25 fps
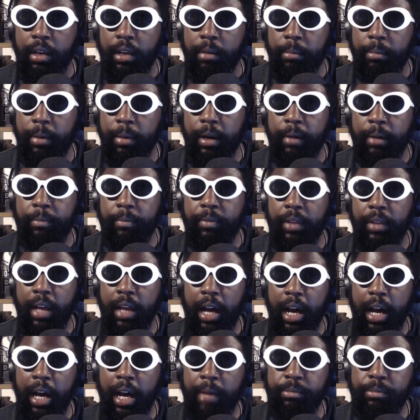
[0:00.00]
But
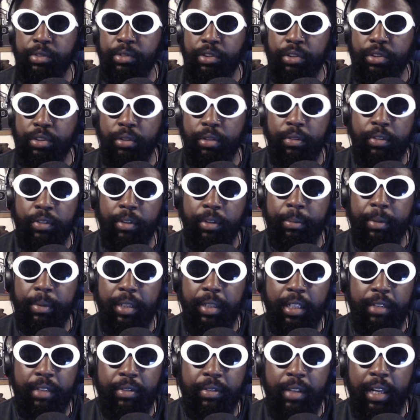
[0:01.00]
I'm still of the
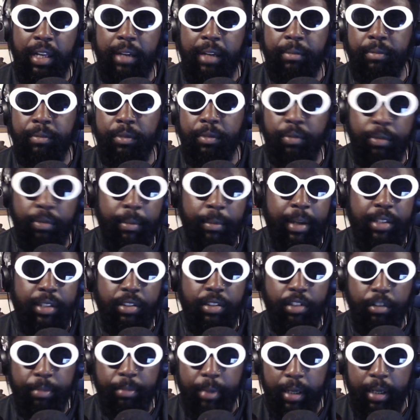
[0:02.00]
belief that for
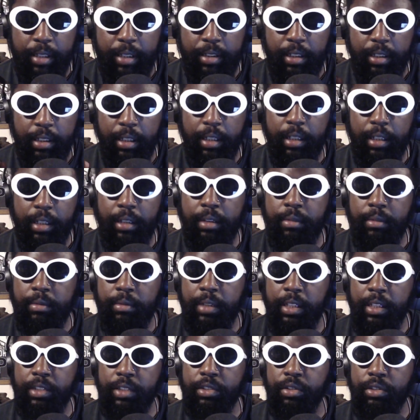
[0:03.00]
myself personally,
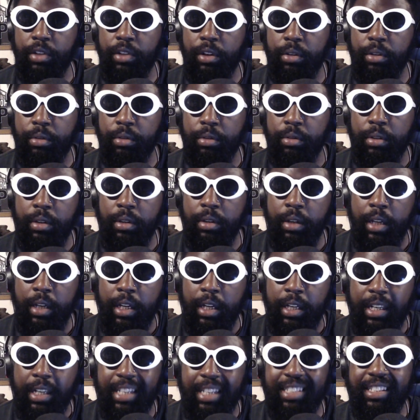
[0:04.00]
there's no,
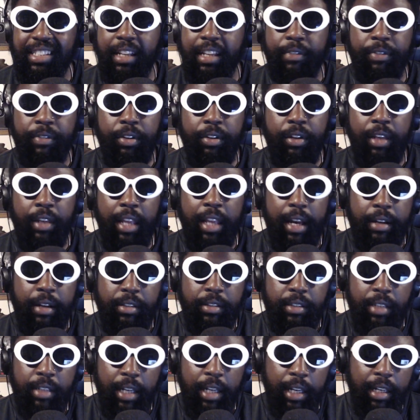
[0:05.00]
there's nothing on the
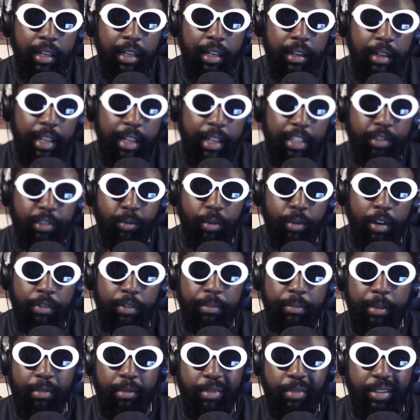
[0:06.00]
outside that's
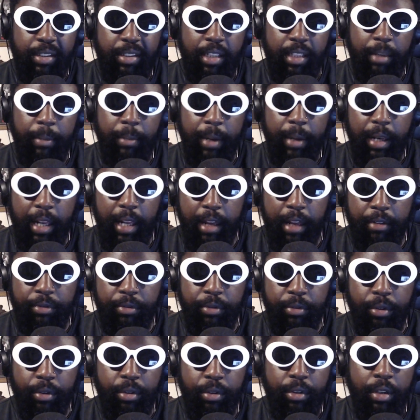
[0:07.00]
worth me risking my life
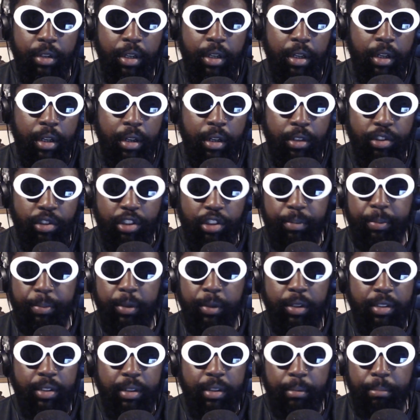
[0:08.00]
for just
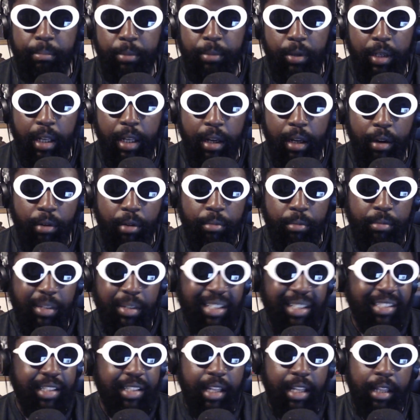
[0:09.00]
because I'm bored at home.
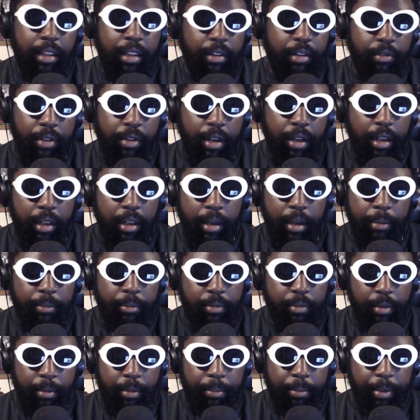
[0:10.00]
There's nothing really.
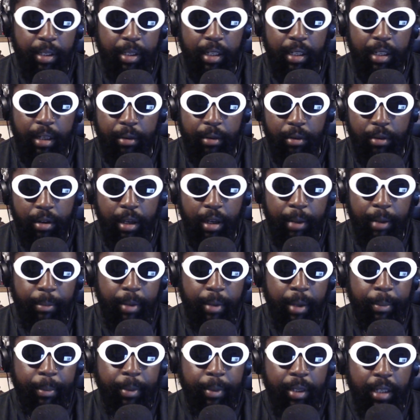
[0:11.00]
I'm a bit, you know, I'm,
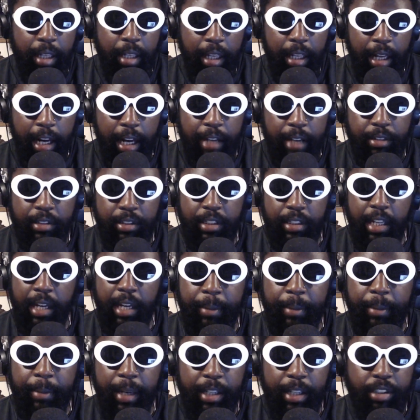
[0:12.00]
I'm an, I'd say
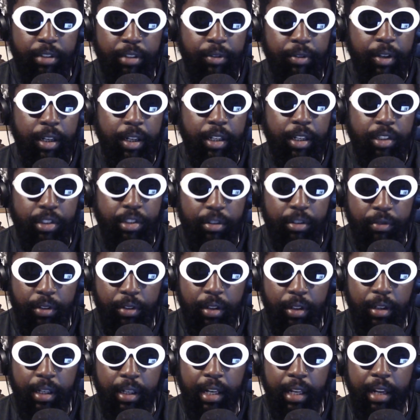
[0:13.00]
extrovert,
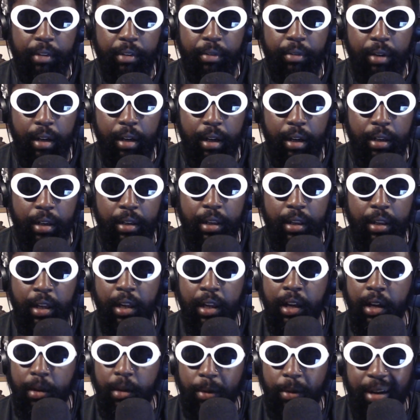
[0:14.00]
introvert in that regard,
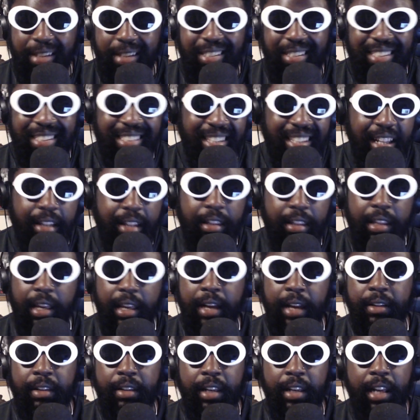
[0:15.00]
whereas there's nothing
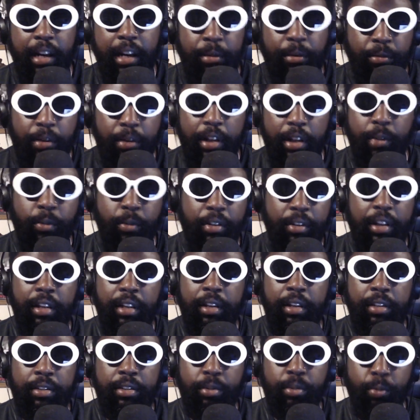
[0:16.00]
out there that I'm really
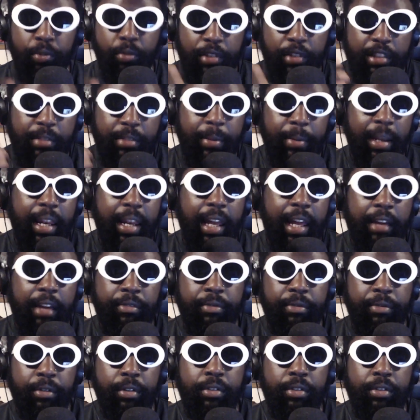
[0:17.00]
willing to risk my life
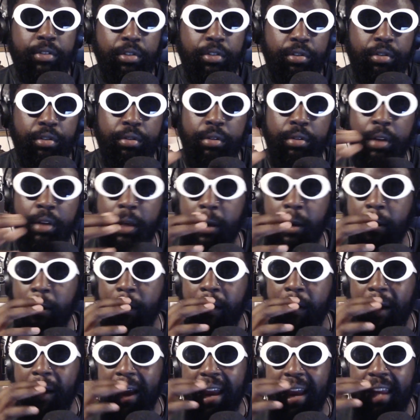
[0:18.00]
for to do.
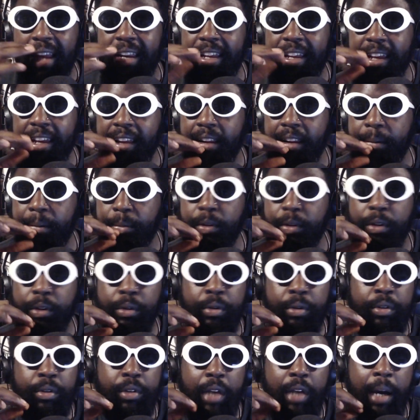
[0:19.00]
And again, I'm
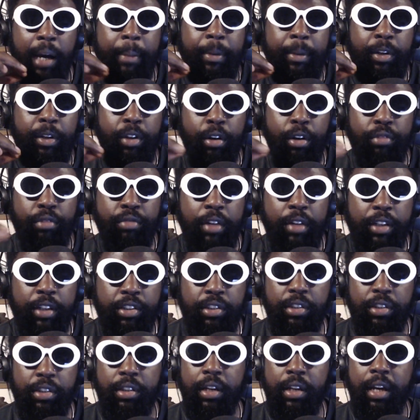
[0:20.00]
no, I'm in no
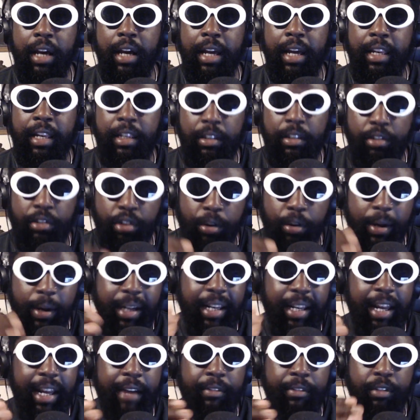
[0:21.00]
rush until I
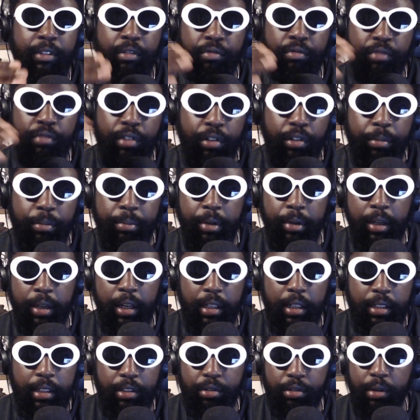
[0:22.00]
can have the real
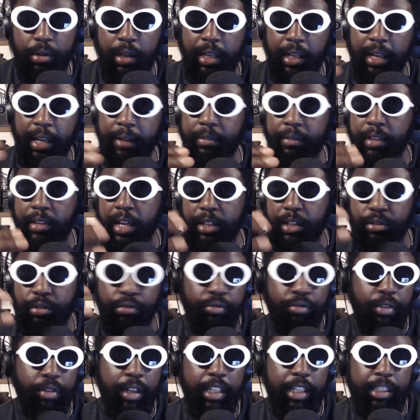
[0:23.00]
product, until I can have the actual
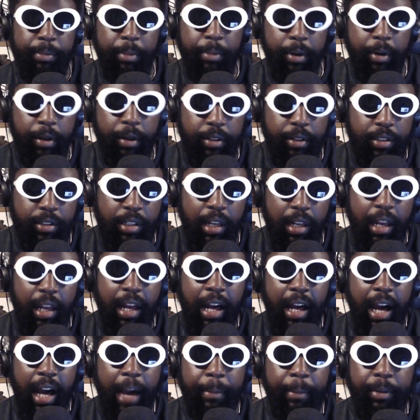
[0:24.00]
real experience,
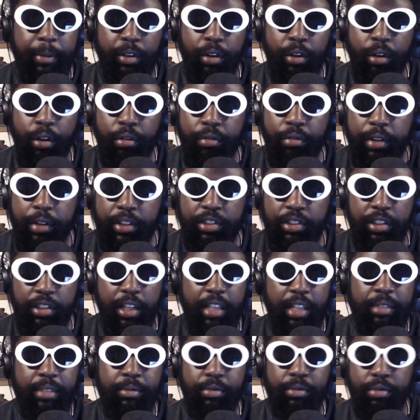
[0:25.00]
I'm in no rush to
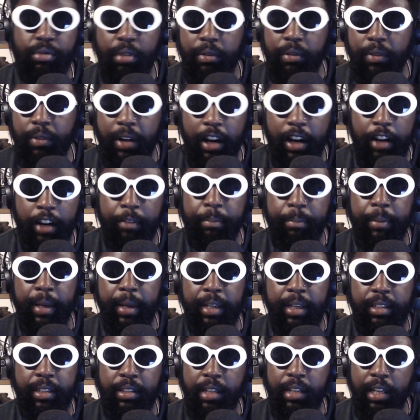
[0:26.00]
get some sort of half
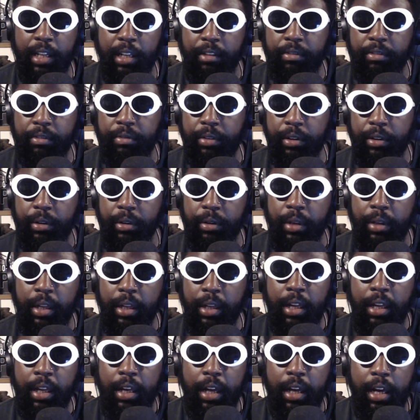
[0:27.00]
baked kind of, you know,
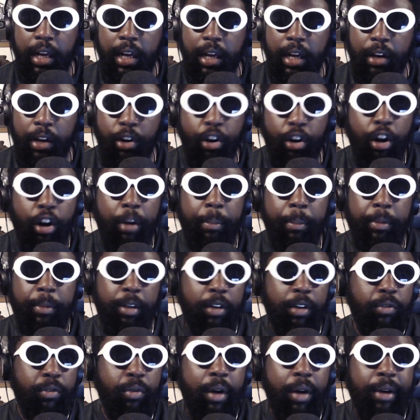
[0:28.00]
uh, copy
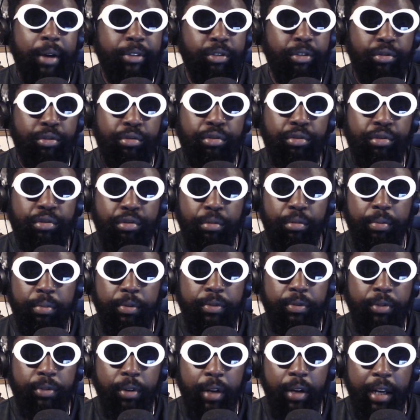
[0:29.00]
of what I was used to
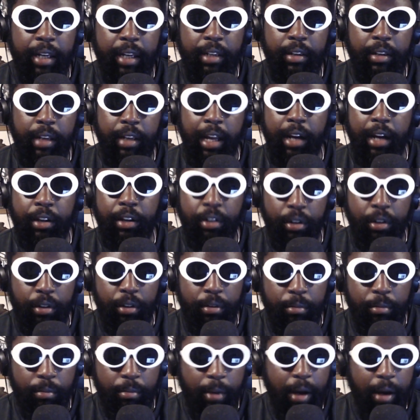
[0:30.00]
beforehand. Now I
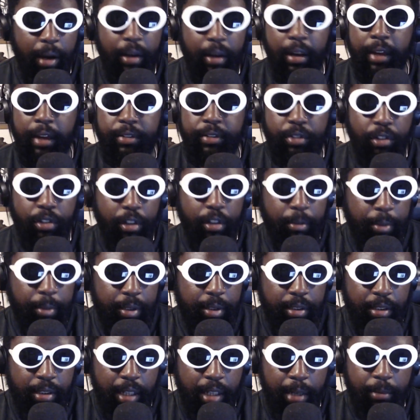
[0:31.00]
know our lives not going to be the
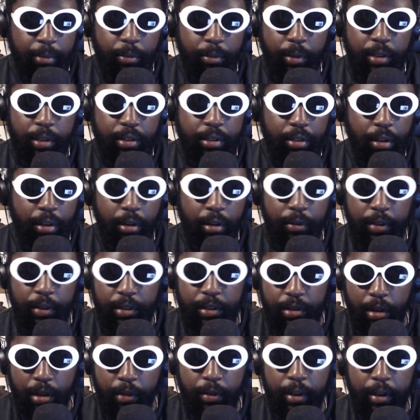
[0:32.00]
same once COVID
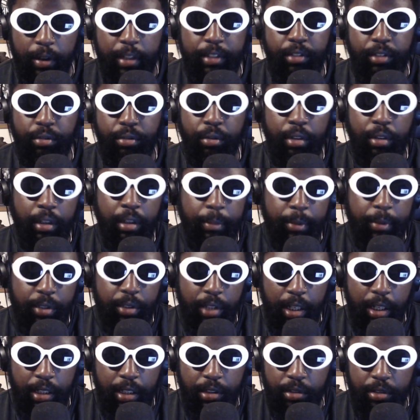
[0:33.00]
is over. It's still going to be
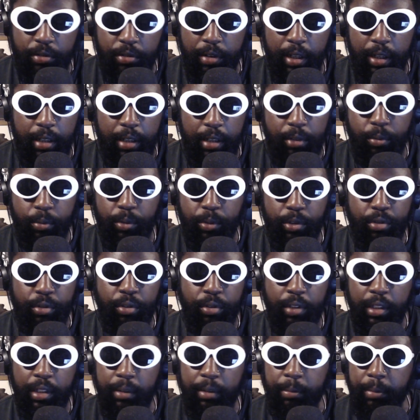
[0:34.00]
changed, right? We're still
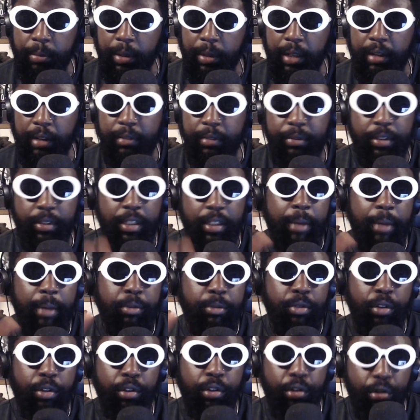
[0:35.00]
going to be have to adapt
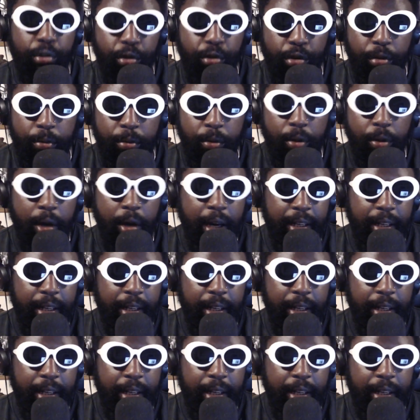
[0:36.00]
to a new normal.